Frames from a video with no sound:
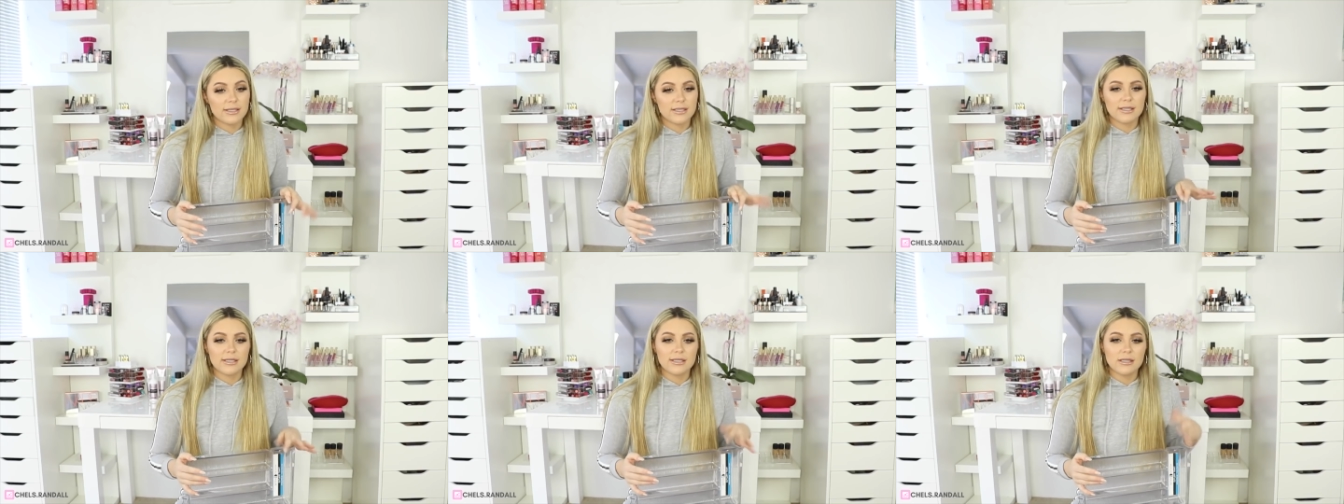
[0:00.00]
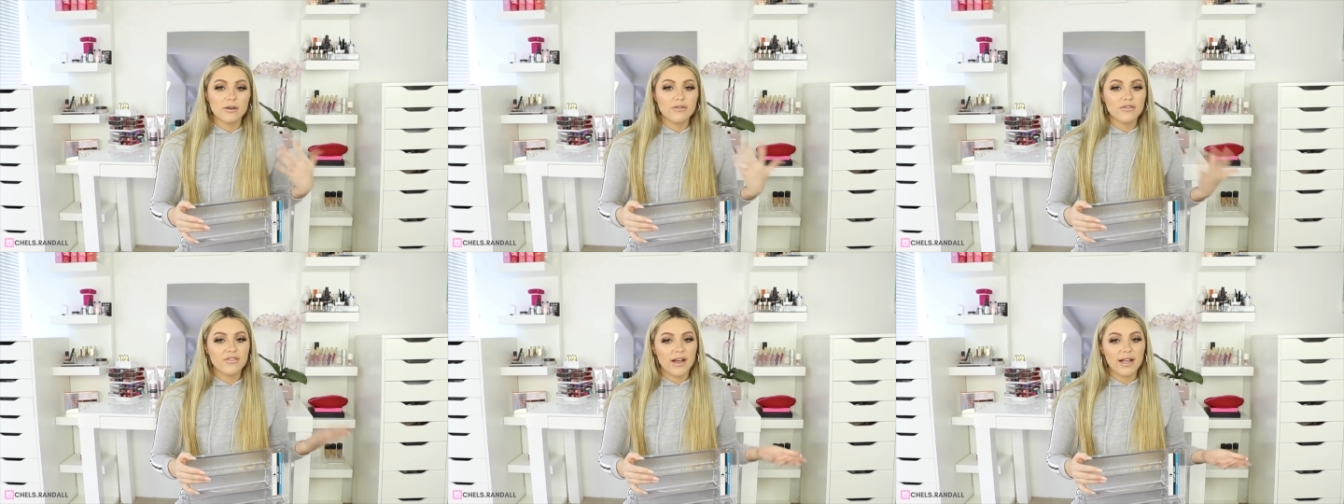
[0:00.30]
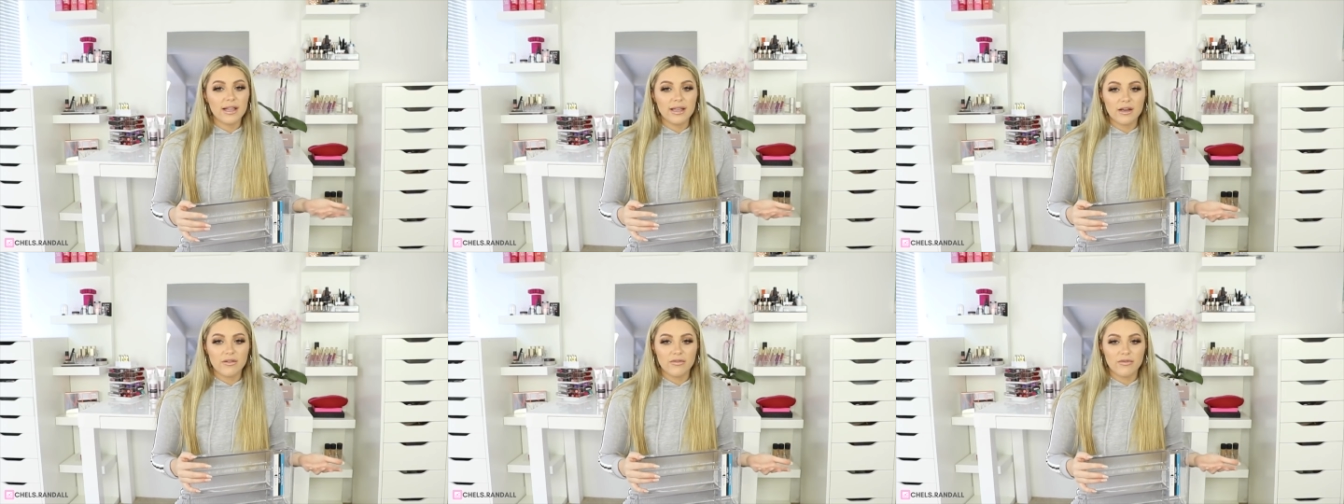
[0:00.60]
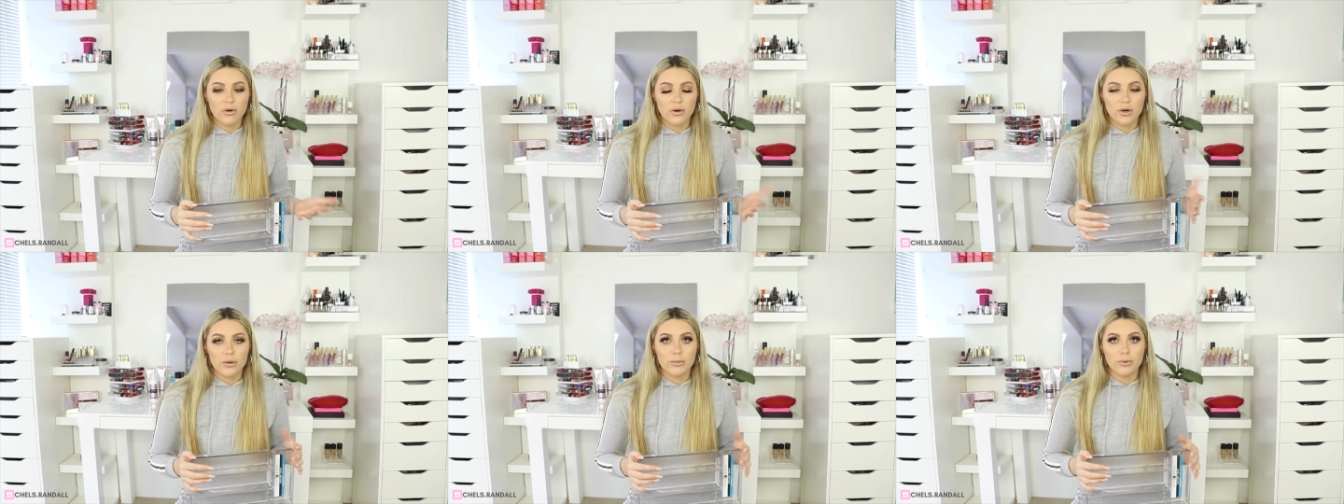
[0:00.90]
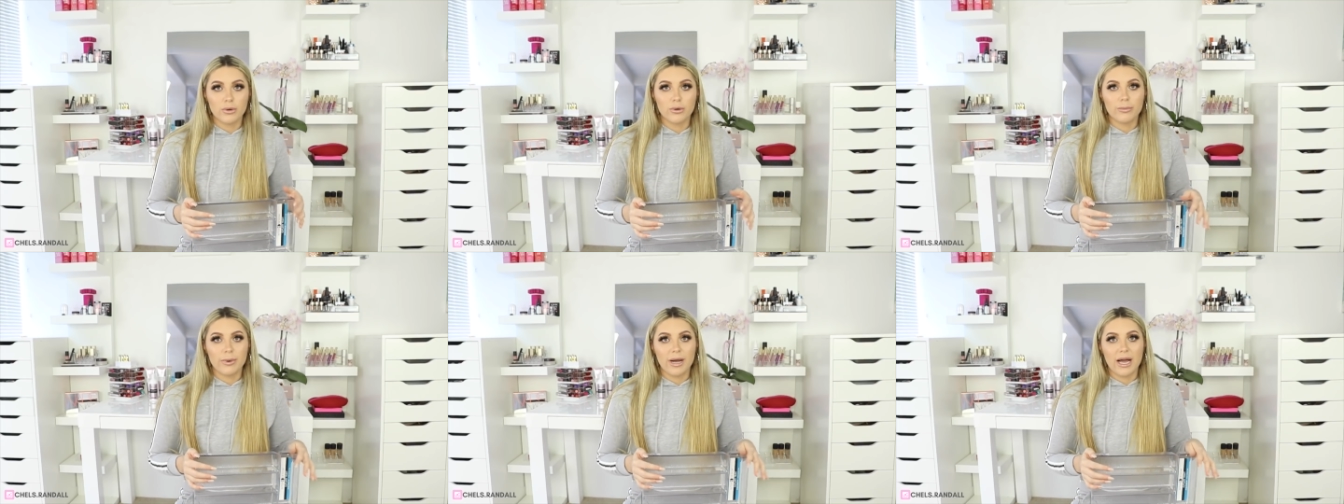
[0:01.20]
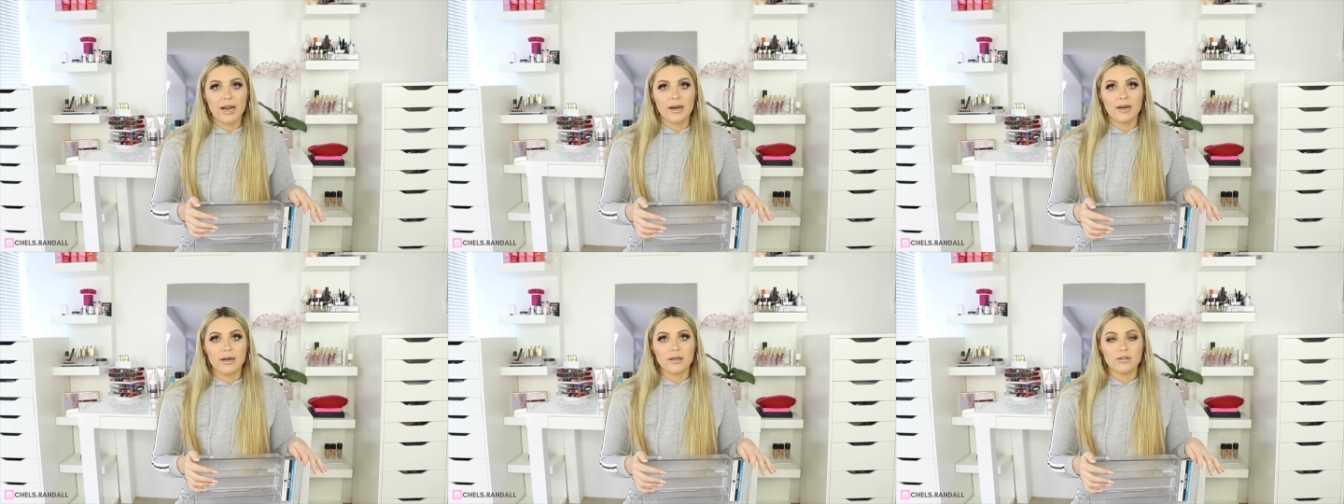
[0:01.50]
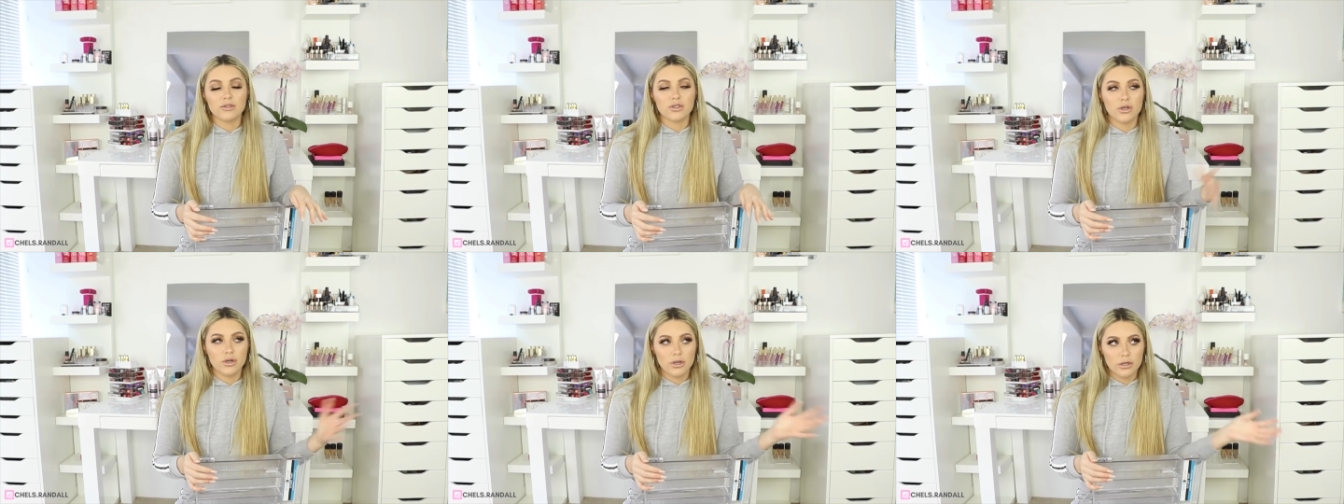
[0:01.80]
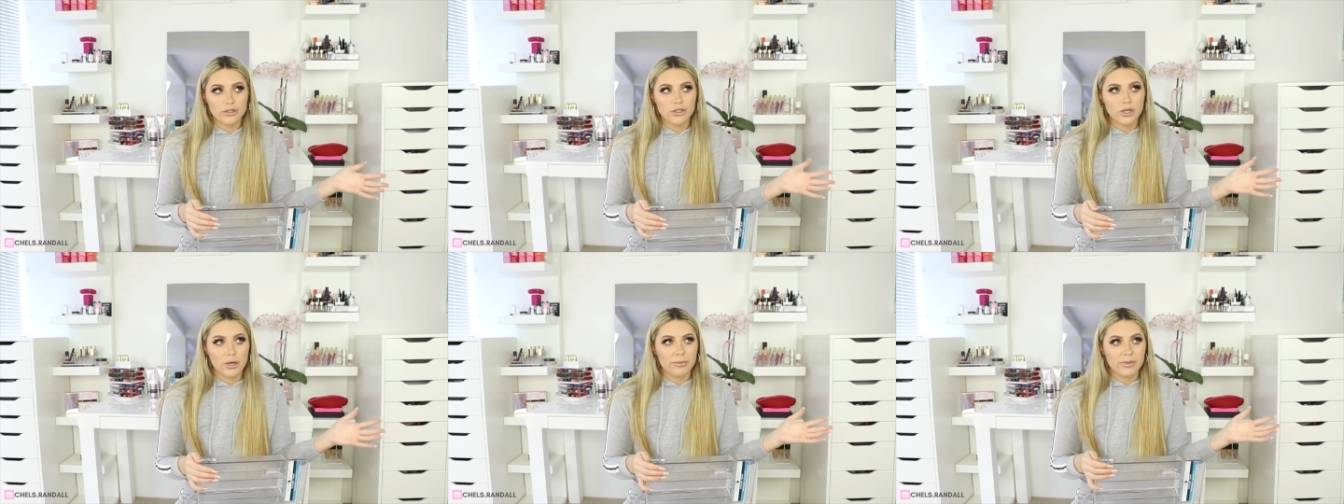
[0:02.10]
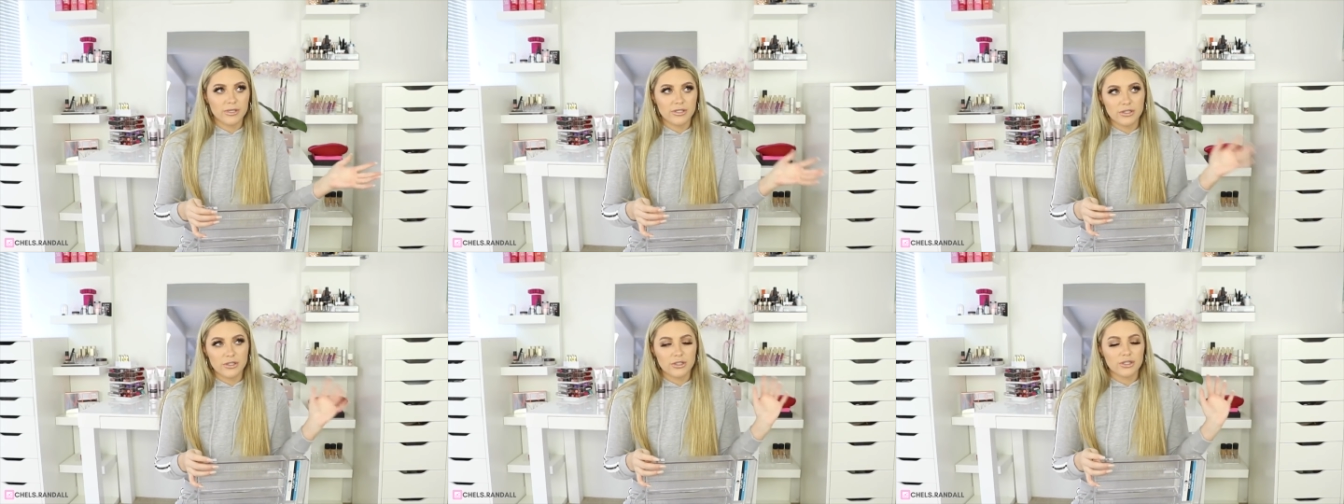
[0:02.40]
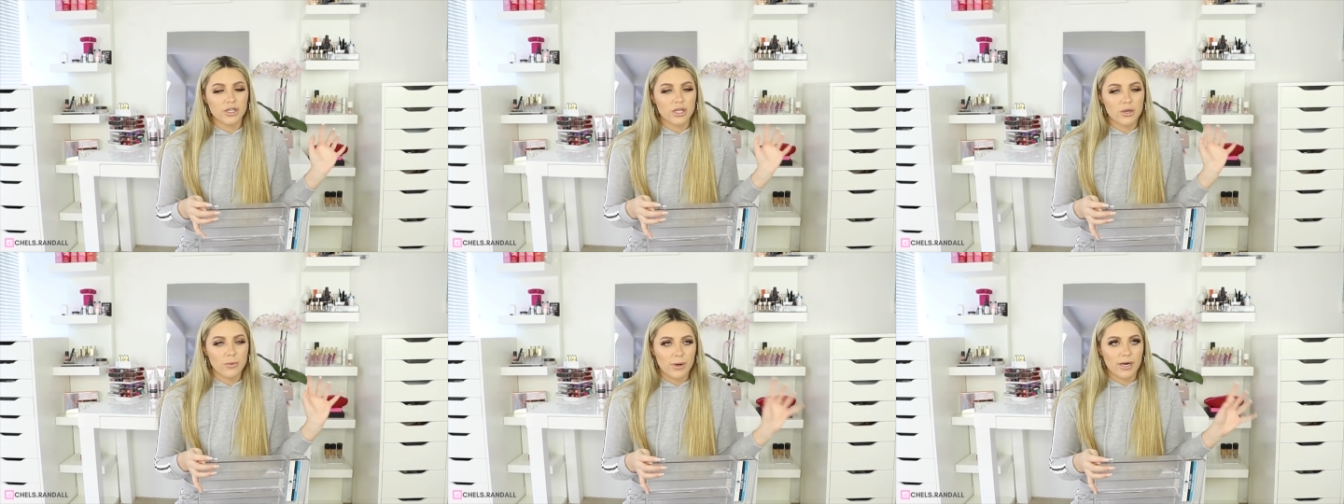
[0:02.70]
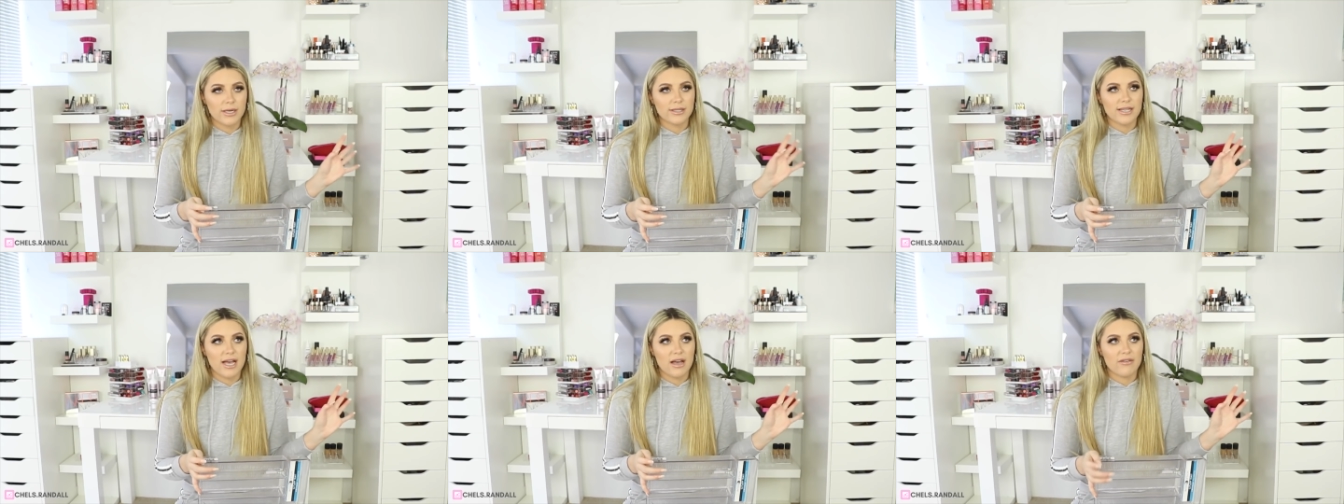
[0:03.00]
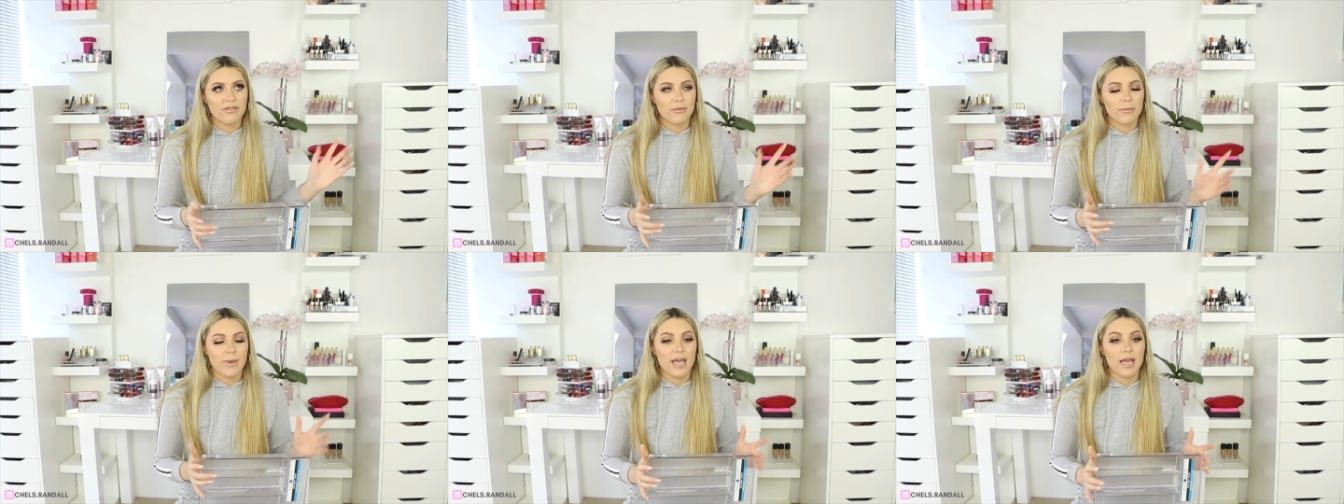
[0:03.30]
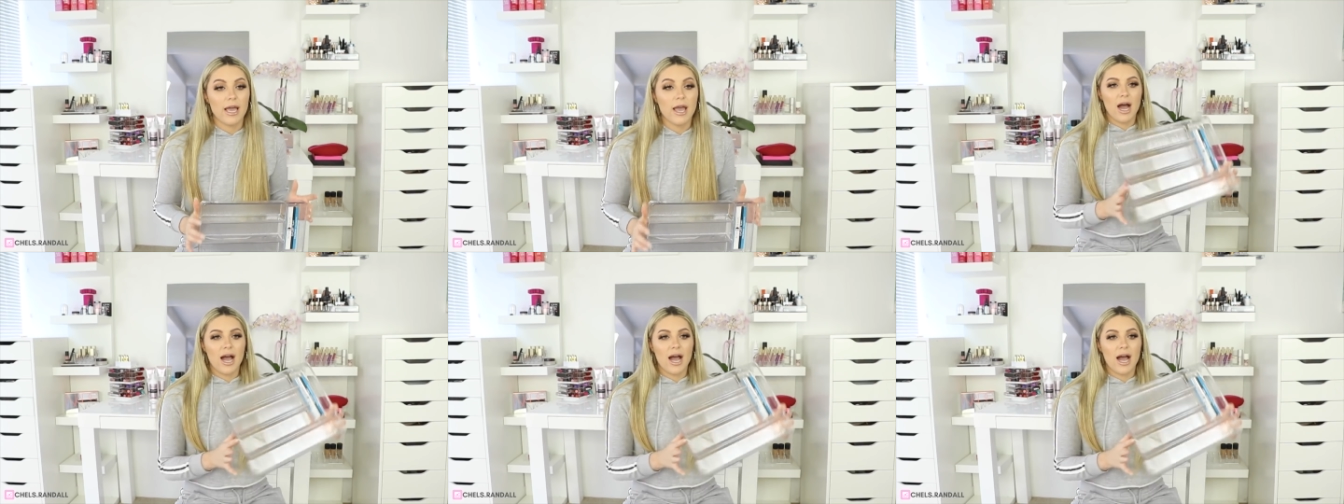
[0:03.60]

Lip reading: still fairly affordable, but $2 shop is usually where it's at for me.